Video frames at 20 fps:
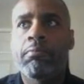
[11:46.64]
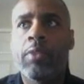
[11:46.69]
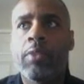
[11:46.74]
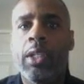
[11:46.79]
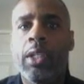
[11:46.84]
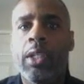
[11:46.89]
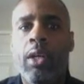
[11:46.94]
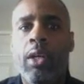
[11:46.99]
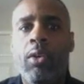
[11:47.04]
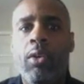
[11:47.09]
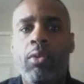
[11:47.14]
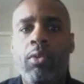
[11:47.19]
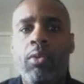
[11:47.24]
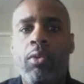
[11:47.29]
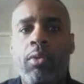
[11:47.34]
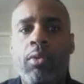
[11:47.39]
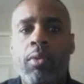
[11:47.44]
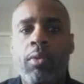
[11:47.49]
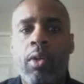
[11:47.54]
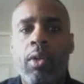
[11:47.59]
you
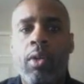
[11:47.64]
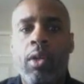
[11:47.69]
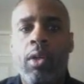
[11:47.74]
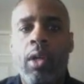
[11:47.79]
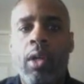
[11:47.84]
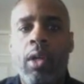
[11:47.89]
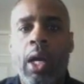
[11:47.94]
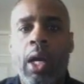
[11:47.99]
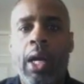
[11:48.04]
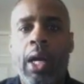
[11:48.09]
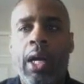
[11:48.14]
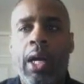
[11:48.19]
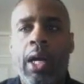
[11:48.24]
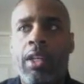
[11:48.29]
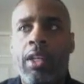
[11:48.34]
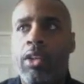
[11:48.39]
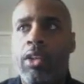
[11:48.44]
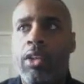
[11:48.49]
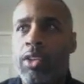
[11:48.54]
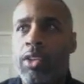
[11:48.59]
know,
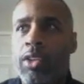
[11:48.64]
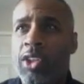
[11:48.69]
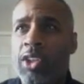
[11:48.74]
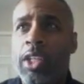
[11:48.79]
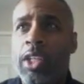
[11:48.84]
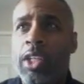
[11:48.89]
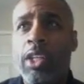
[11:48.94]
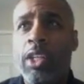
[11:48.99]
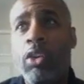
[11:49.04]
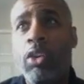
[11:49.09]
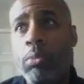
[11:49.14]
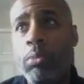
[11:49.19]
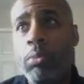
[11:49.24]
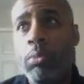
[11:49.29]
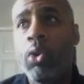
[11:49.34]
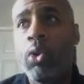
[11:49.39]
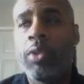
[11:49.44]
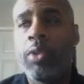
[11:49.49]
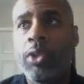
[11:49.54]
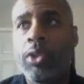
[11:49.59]
you're going to need a little
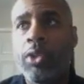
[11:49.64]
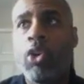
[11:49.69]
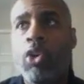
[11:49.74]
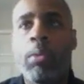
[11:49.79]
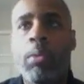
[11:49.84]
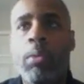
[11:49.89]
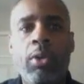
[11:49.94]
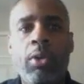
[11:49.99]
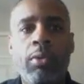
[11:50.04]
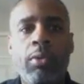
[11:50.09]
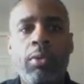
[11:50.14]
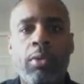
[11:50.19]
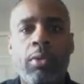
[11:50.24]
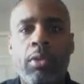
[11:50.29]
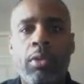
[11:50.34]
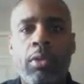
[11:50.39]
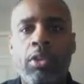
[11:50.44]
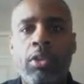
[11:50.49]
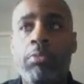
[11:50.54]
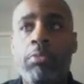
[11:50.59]
more than normal.
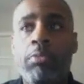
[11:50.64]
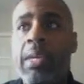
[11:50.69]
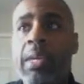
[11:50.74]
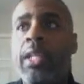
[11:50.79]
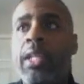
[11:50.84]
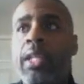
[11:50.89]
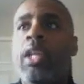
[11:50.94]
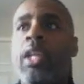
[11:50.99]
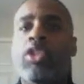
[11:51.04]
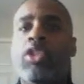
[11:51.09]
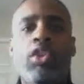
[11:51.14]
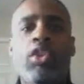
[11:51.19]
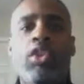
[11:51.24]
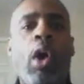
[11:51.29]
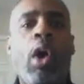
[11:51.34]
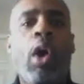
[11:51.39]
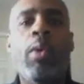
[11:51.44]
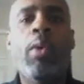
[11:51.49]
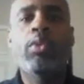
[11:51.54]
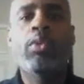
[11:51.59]
So
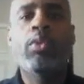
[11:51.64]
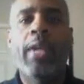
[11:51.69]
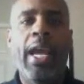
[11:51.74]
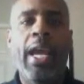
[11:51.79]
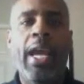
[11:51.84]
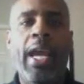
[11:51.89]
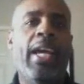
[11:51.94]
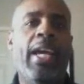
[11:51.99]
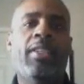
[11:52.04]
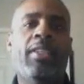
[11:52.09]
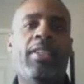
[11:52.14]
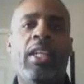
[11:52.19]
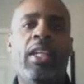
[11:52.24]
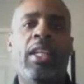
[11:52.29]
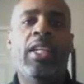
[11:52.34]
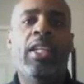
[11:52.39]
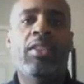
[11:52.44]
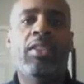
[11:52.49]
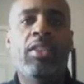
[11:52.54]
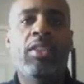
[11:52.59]
you always want to ask:
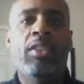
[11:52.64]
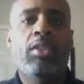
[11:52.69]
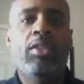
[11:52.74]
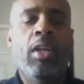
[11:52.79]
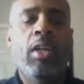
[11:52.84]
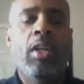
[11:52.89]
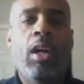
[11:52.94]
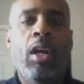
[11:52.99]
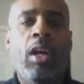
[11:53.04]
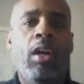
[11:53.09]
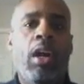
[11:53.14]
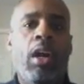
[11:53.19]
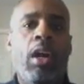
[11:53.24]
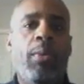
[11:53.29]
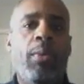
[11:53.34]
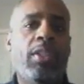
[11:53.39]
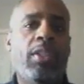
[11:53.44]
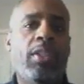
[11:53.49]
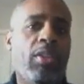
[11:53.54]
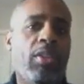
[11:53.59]
is it going to?
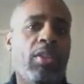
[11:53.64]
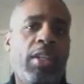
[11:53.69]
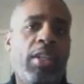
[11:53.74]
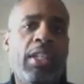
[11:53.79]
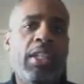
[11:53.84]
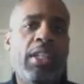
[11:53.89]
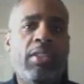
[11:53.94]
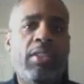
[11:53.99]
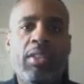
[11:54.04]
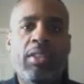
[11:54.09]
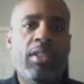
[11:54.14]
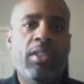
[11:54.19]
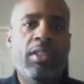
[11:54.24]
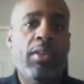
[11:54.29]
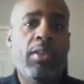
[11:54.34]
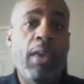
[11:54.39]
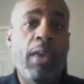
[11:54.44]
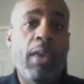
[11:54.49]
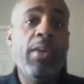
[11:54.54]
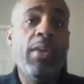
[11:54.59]
Are we just going to need to
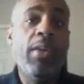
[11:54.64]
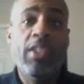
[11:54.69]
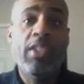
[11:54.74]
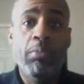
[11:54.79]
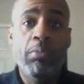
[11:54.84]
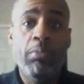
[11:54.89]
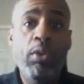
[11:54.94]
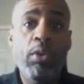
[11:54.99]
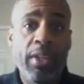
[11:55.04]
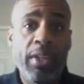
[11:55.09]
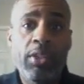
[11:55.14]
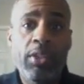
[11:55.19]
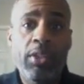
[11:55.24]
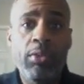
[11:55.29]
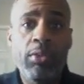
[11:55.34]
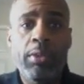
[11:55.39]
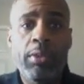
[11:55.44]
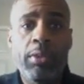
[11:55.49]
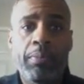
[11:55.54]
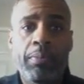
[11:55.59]
can we just move
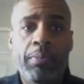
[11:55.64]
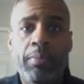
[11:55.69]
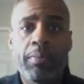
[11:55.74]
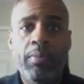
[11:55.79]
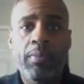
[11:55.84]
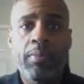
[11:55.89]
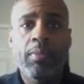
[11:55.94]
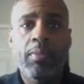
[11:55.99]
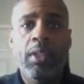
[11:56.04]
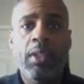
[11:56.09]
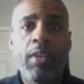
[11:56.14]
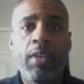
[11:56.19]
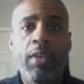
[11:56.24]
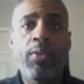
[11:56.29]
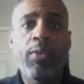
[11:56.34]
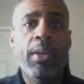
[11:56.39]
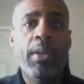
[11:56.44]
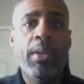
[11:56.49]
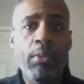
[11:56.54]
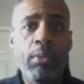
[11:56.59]
into it?
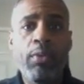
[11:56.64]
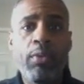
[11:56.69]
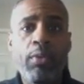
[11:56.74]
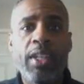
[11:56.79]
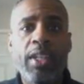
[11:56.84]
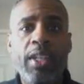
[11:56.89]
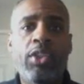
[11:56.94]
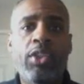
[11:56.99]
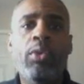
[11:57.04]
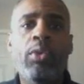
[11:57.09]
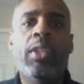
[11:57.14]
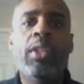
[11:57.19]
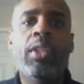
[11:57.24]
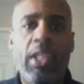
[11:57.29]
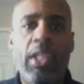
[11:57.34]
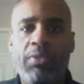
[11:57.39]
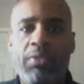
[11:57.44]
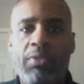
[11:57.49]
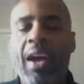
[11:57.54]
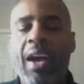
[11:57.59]
If we can move into it,
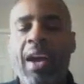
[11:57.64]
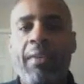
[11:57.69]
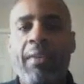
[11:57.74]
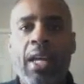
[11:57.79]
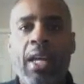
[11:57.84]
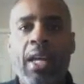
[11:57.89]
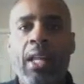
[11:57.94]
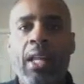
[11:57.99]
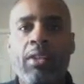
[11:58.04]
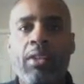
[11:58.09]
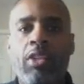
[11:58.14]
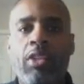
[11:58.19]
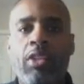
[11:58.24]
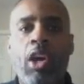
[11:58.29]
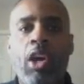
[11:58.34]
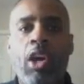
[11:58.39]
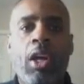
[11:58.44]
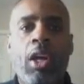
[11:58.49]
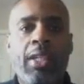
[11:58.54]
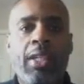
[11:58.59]
then it's $5
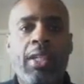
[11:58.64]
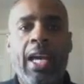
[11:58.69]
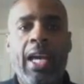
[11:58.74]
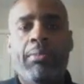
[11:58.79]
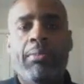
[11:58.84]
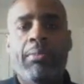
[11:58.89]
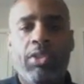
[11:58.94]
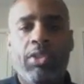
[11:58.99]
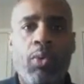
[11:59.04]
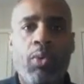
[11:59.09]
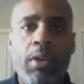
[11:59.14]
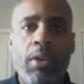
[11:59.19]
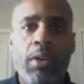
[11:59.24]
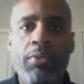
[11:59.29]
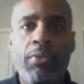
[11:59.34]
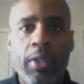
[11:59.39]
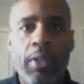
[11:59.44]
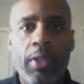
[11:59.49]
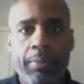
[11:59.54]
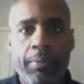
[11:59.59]
times the square
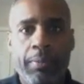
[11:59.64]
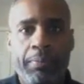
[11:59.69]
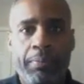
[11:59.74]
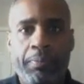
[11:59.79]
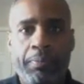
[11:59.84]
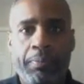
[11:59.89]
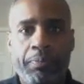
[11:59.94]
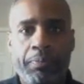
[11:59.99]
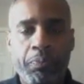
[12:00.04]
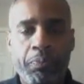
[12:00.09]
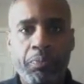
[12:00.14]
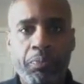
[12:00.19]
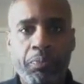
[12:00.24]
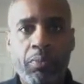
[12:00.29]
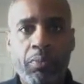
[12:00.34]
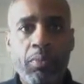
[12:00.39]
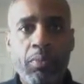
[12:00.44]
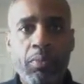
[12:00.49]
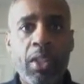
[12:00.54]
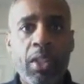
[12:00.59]
foot.
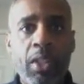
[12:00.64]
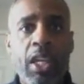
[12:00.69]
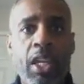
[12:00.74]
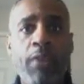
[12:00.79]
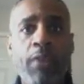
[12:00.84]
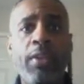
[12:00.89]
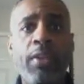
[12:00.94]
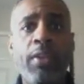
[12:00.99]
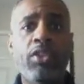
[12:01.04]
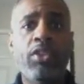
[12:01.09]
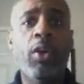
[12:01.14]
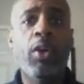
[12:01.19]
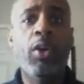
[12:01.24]
If it's